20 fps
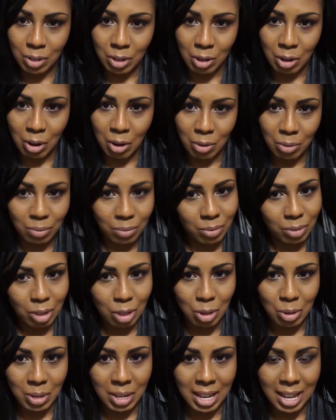
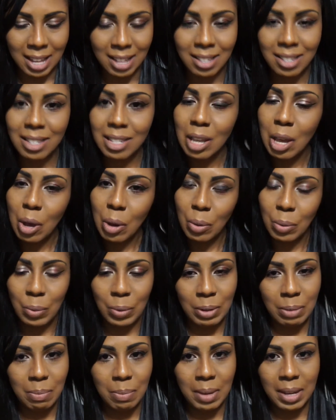2 kids
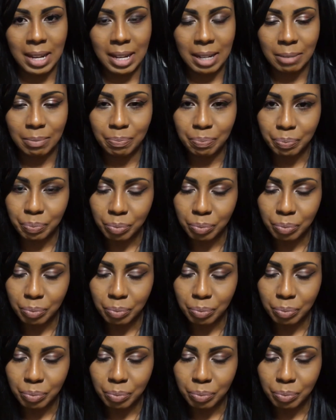would be